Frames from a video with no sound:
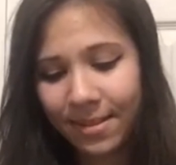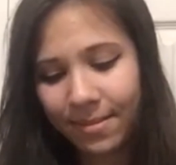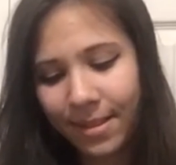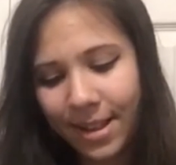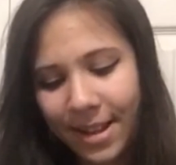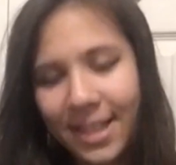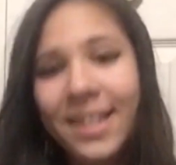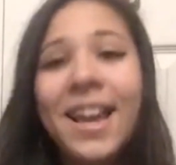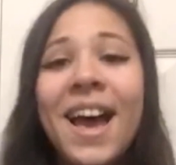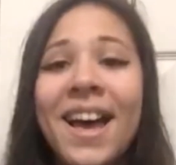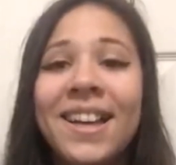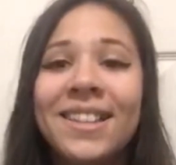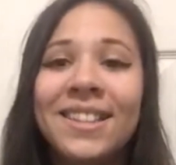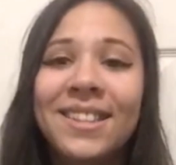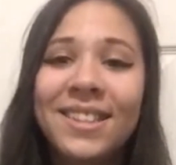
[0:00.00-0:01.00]
But
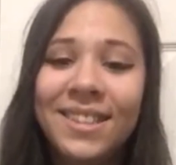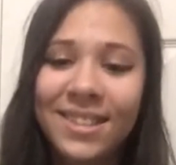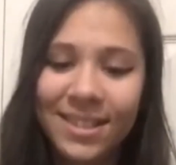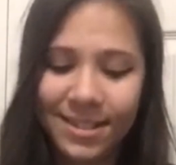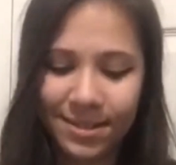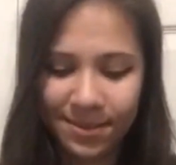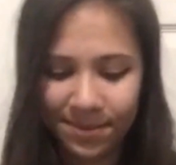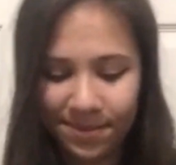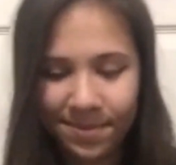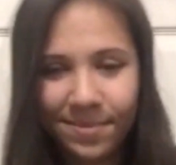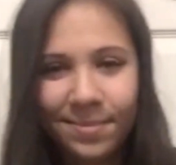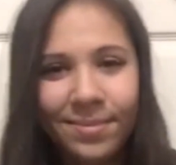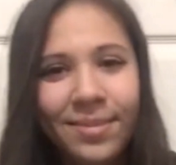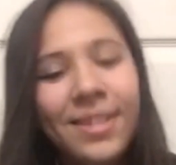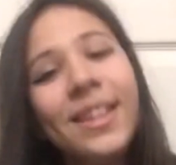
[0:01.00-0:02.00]
yes.
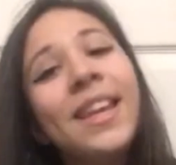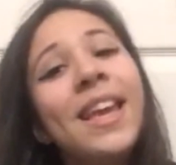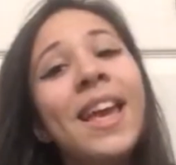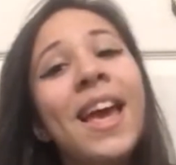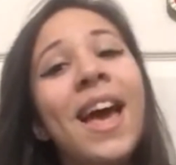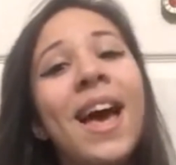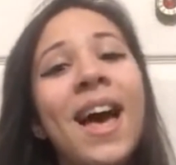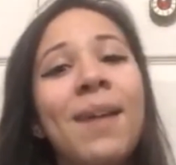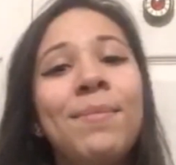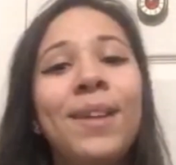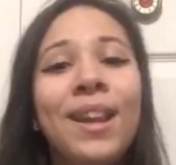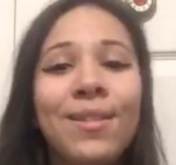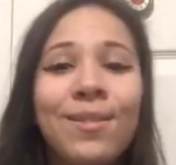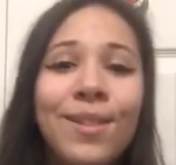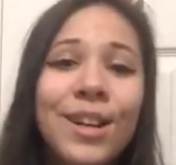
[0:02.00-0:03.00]

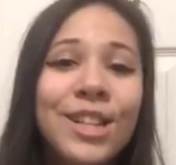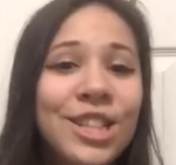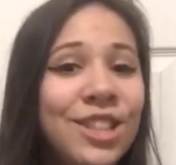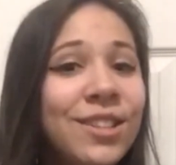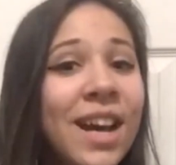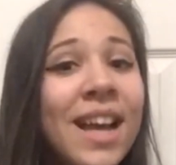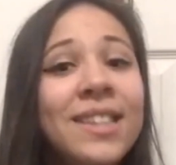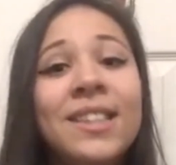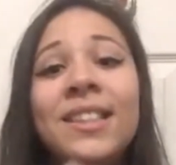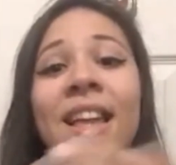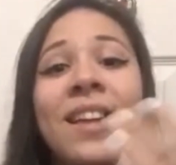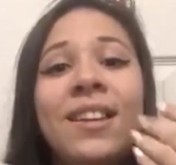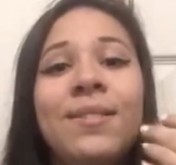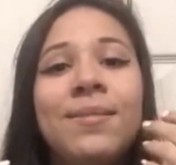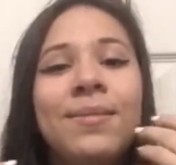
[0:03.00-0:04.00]
But I want you guys to
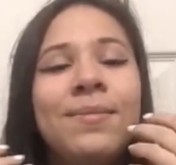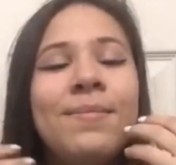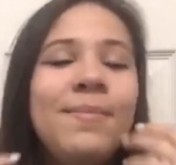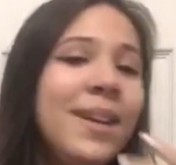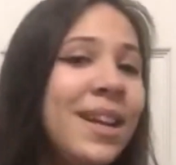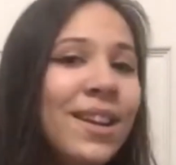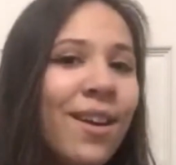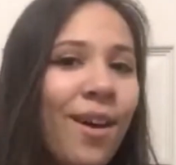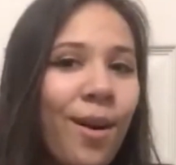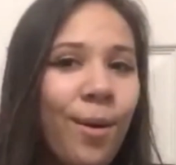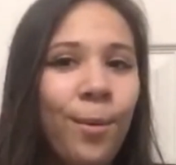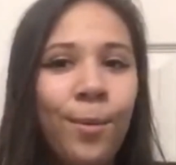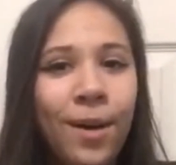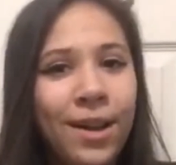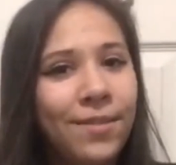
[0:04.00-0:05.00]
let me know
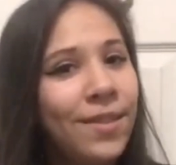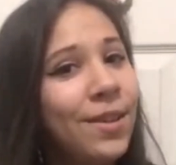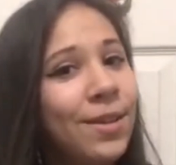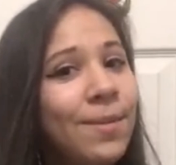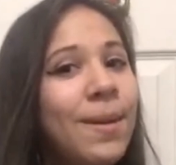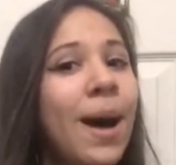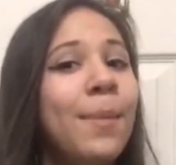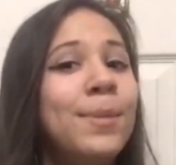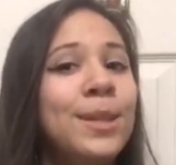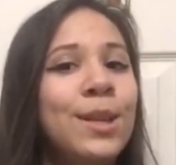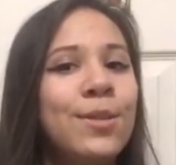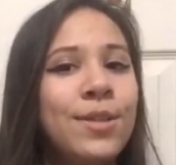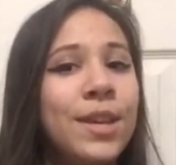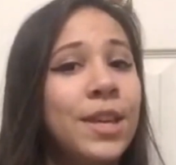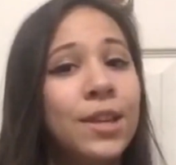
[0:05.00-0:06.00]
what Funko Pop do you
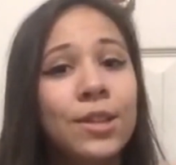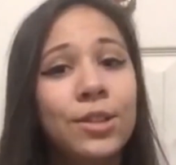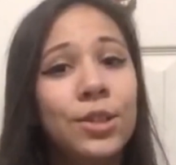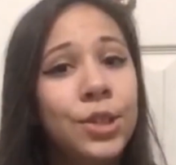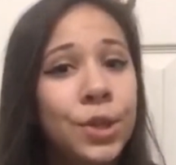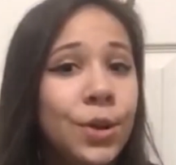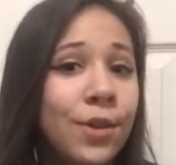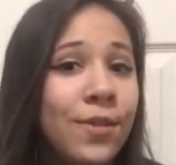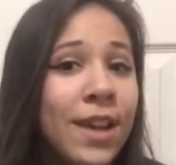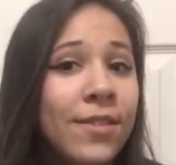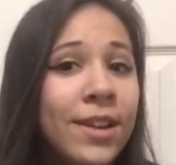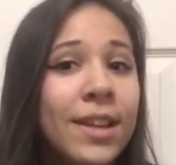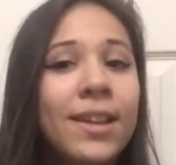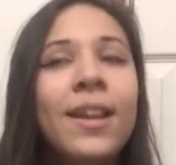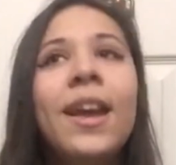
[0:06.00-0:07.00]
think is your
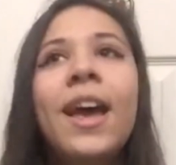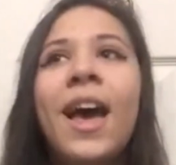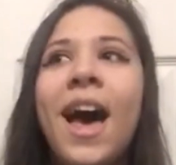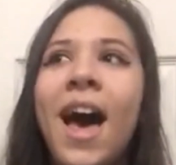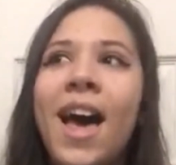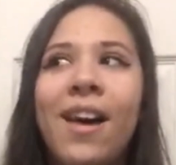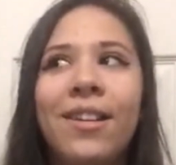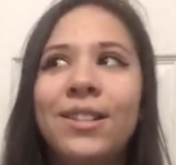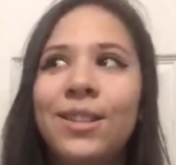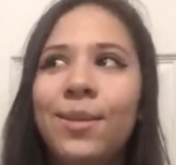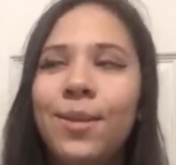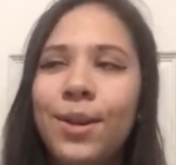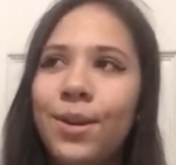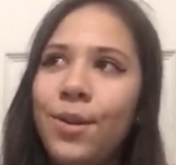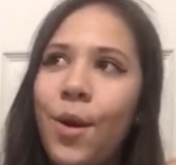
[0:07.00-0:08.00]
favorite. I also
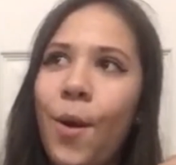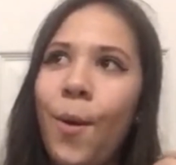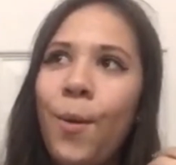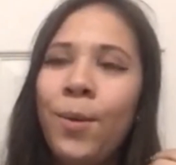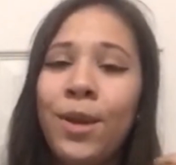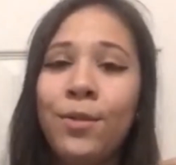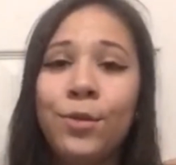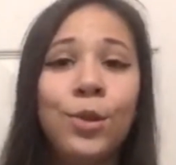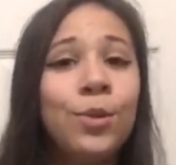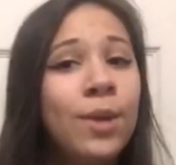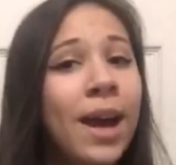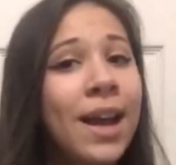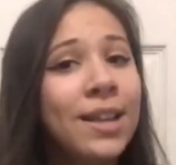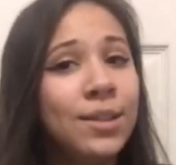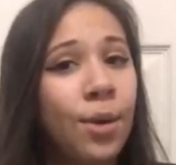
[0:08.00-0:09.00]
want to know if you
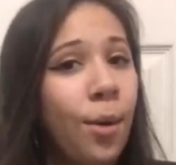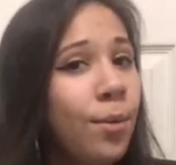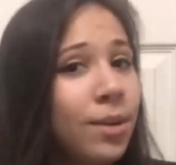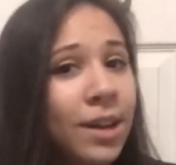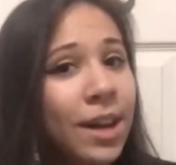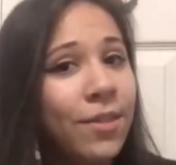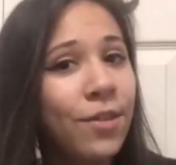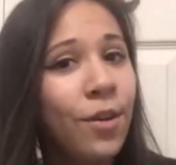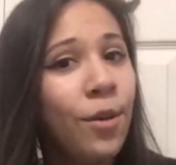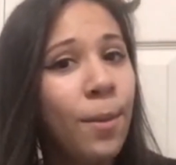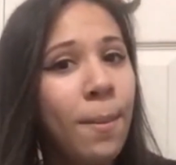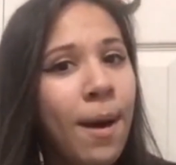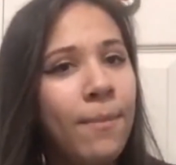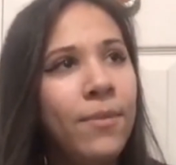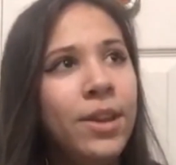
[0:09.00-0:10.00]
guys own any Funko
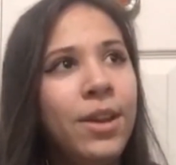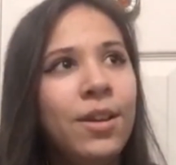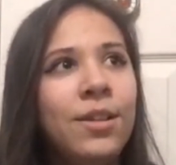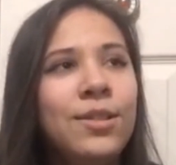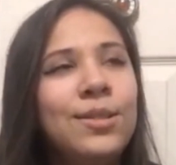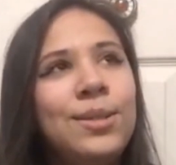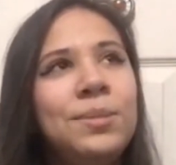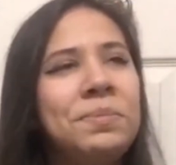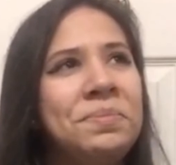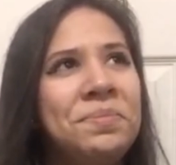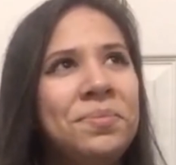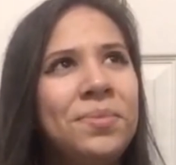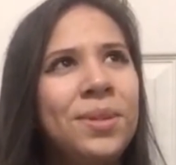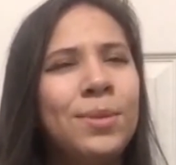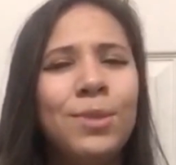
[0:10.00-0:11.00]
Pop figures.
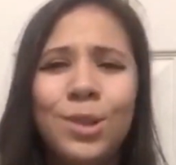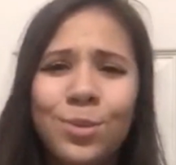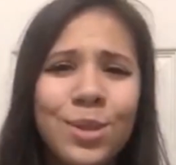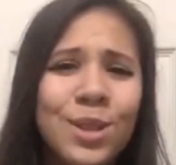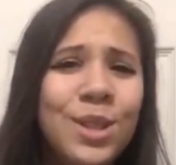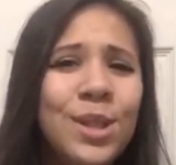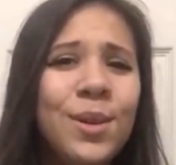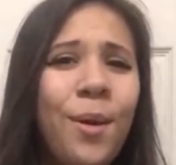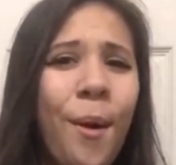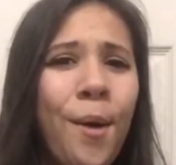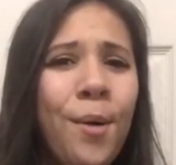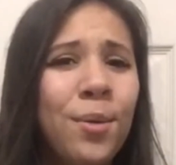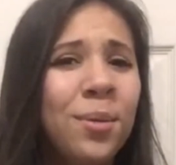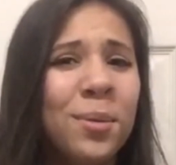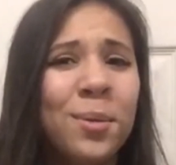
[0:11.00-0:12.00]
Which ones do you
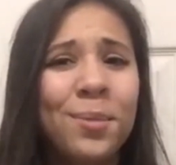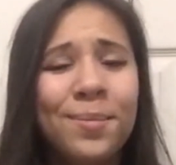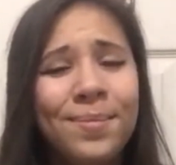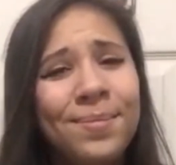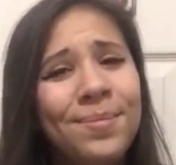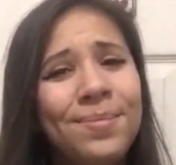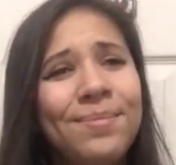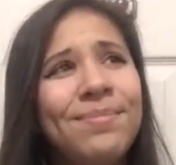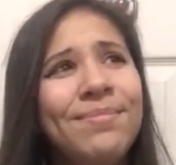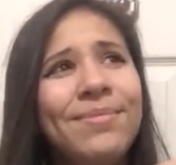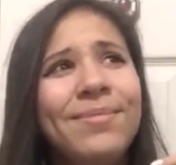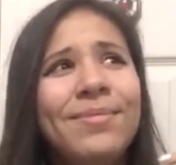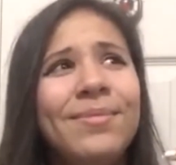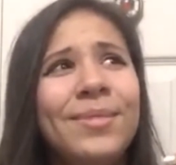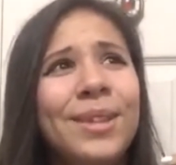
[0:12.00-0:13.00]
own?
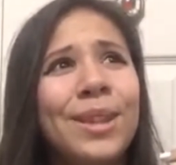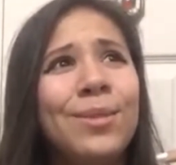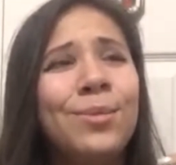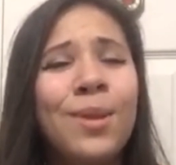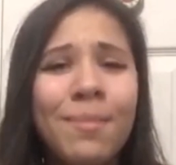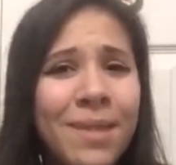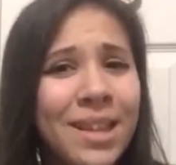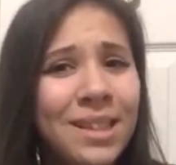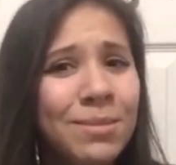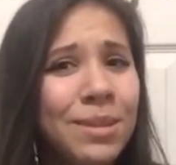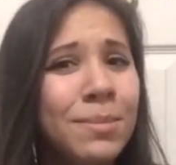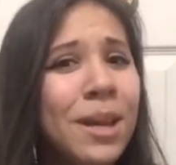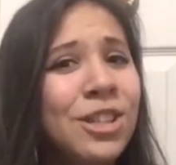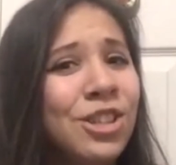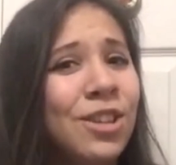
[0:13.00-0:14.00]
What makes them
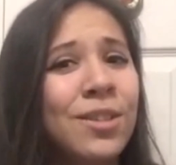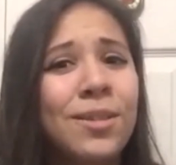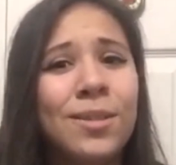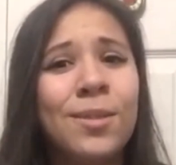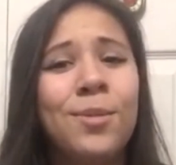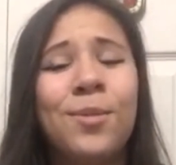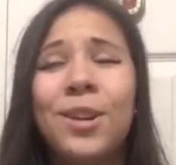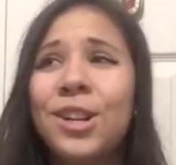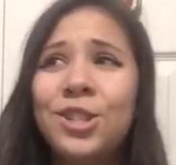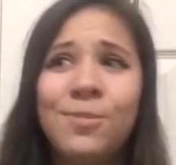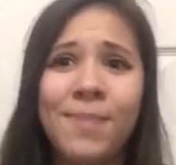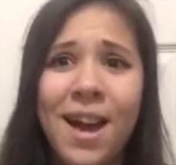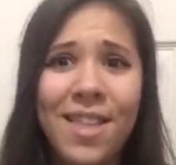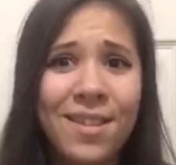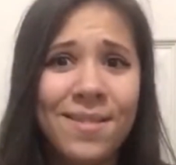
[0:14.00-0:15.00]
special? Where'd you
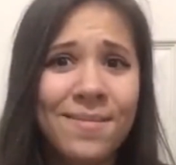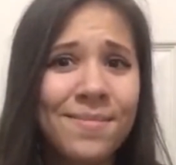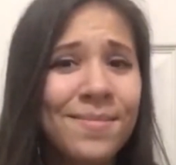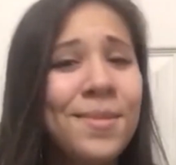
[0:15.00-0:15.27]
buy them?